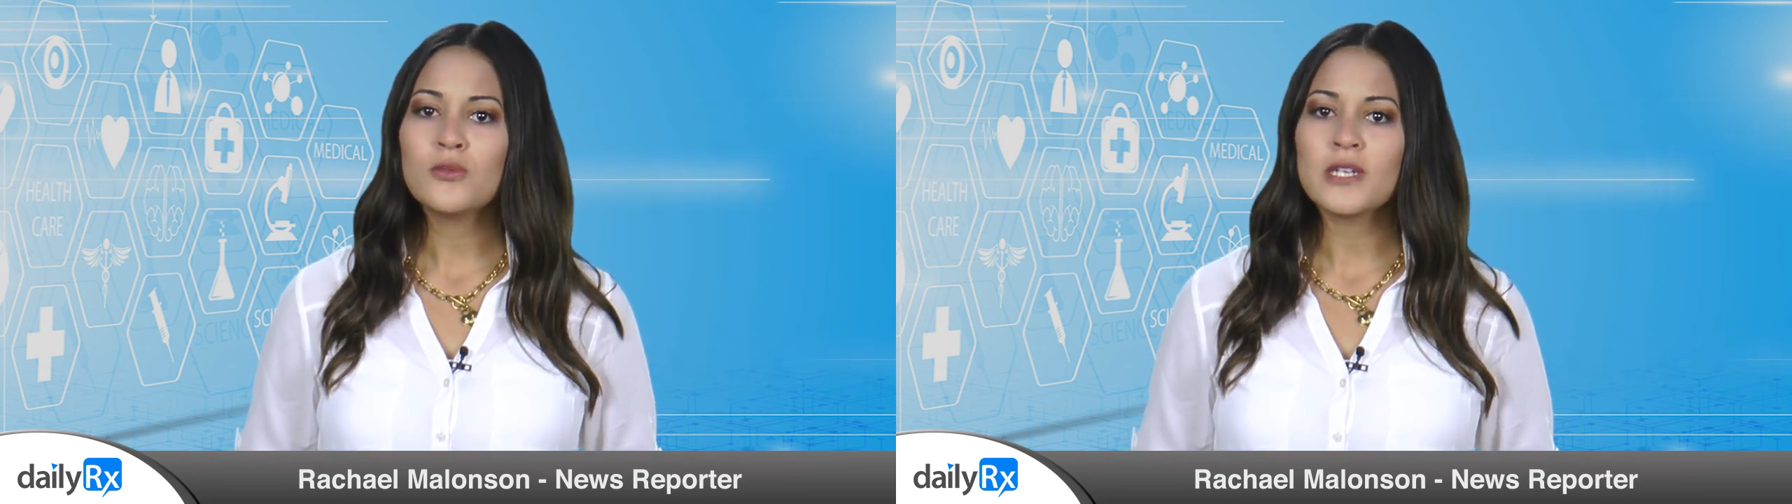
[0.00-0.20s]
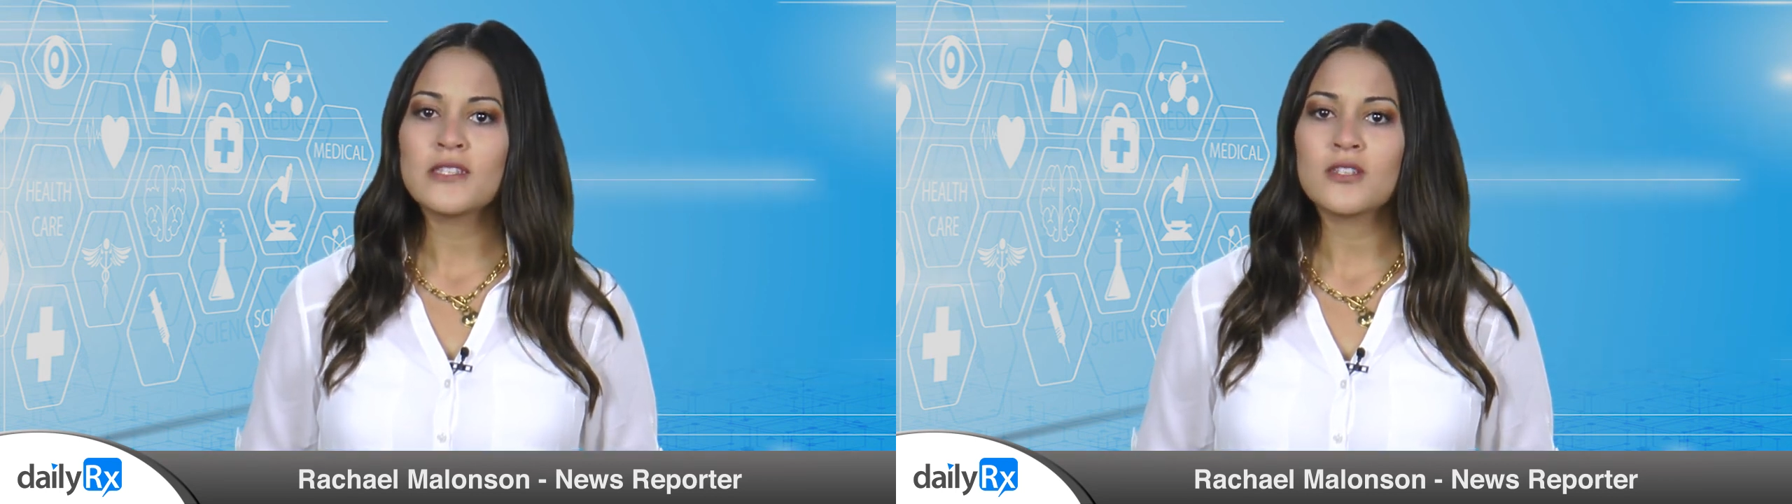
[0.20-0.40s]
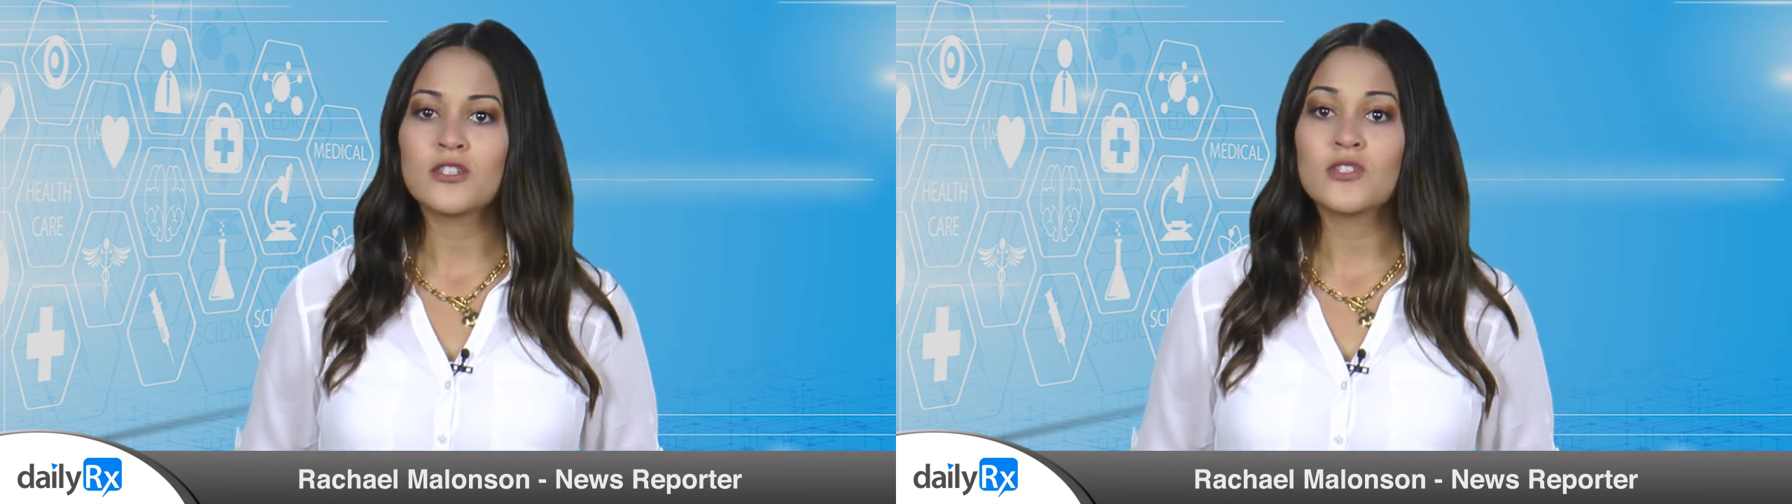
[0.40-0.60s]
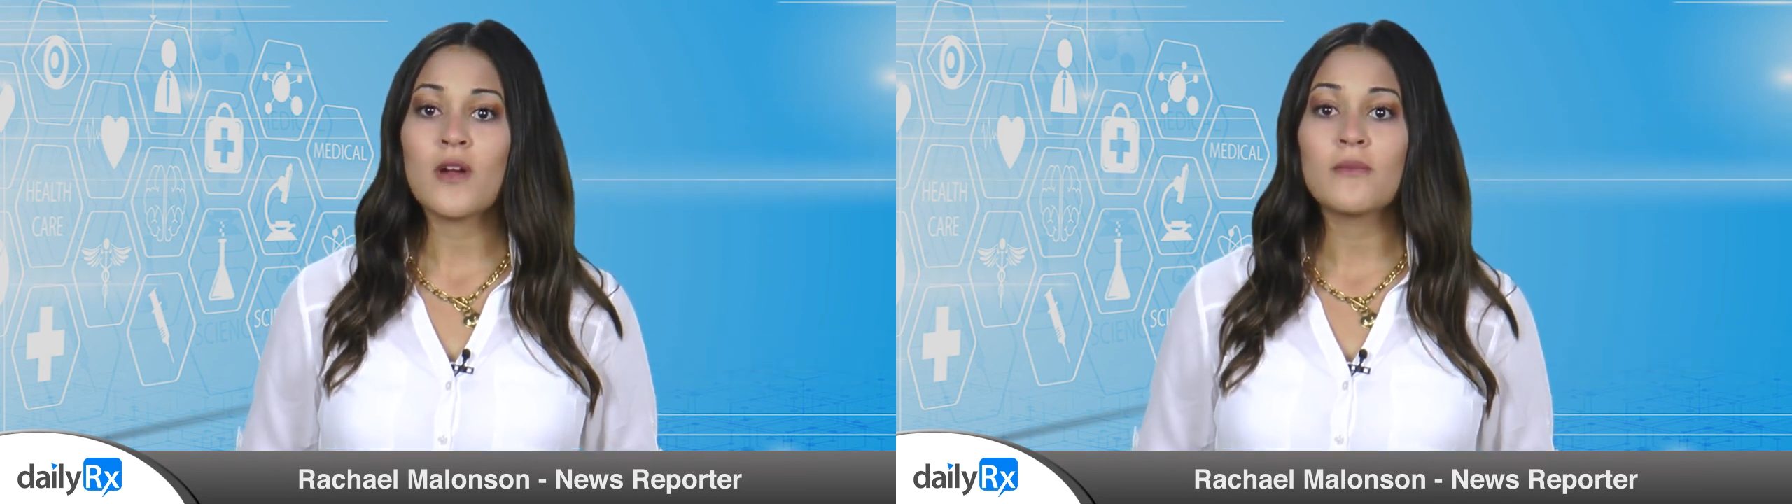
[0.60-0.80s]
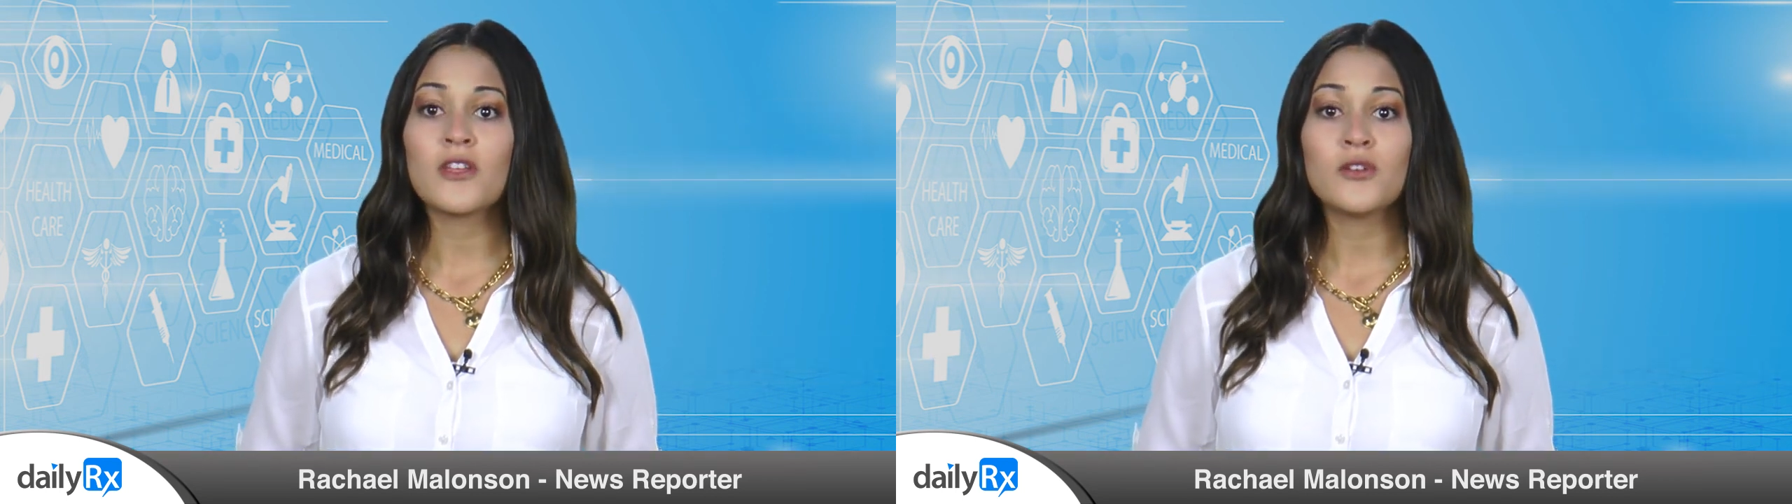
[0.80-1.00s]
research
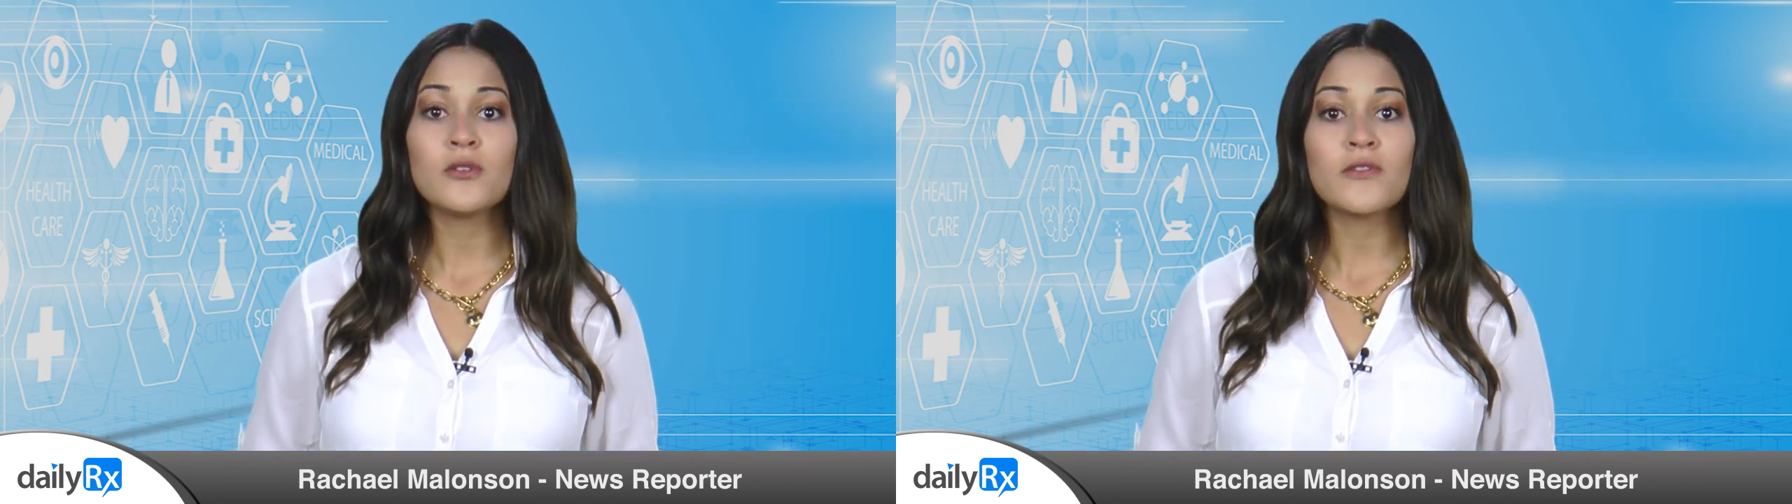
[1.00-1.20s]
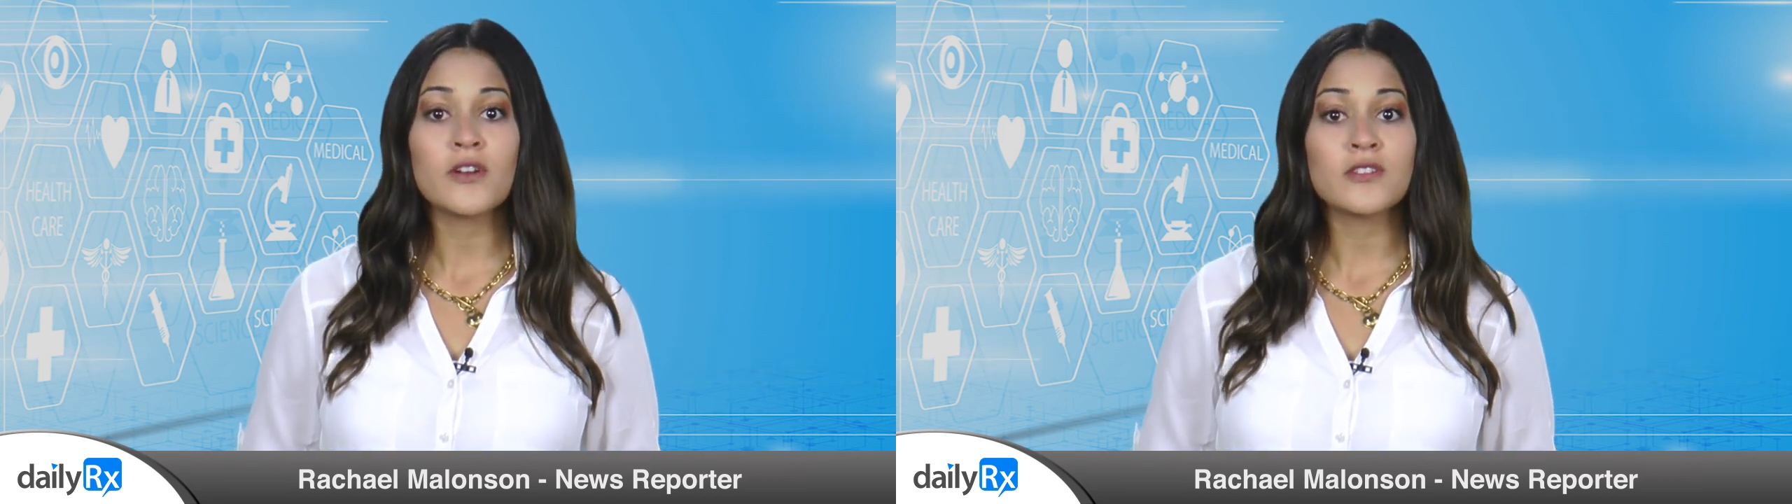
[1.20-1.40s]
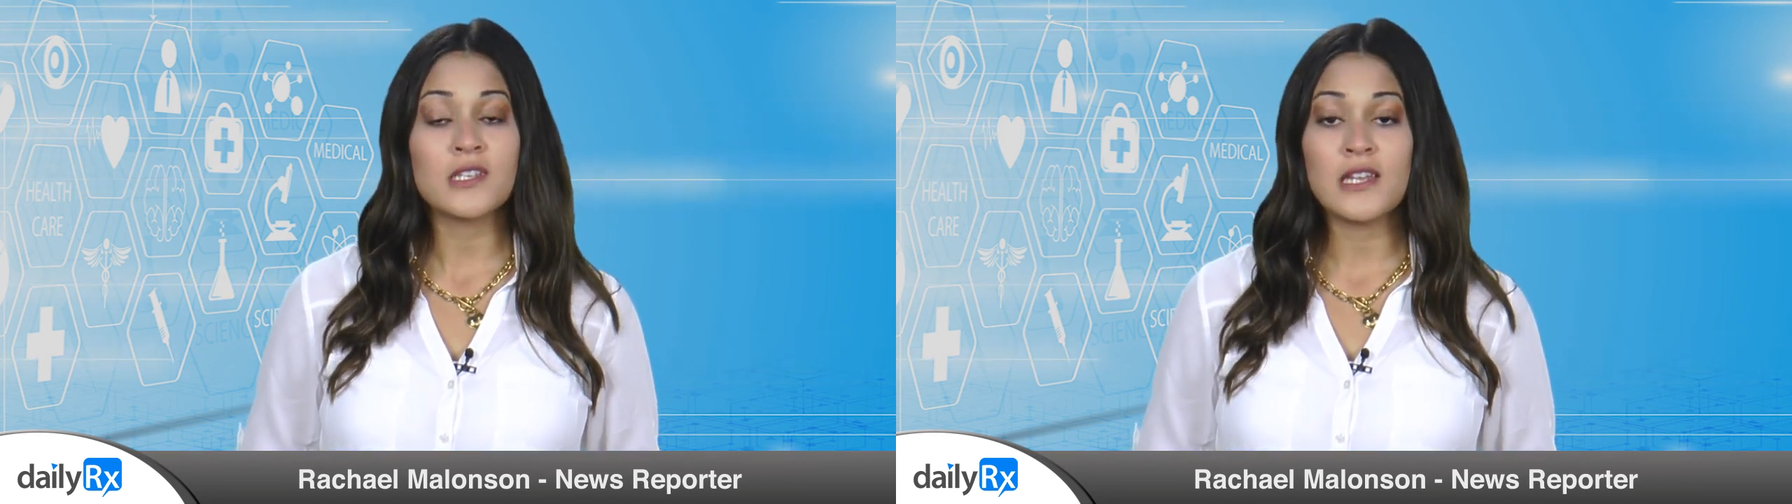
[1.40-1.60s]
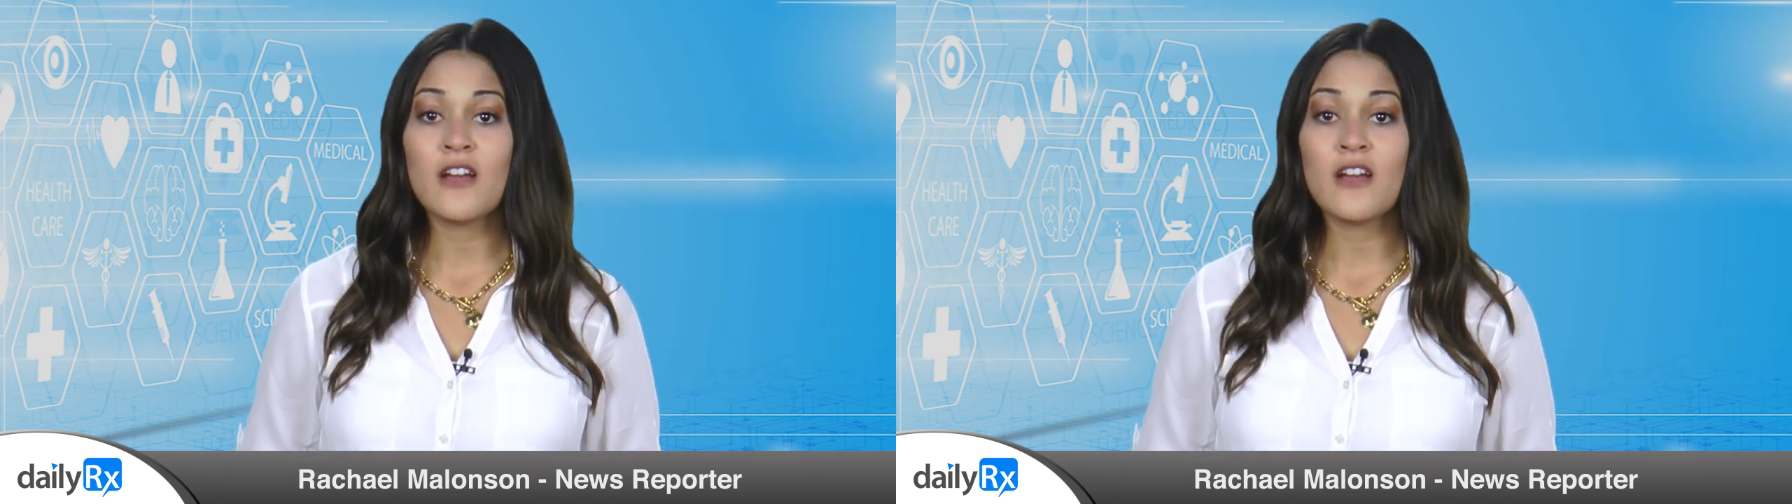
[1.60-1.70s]
from the University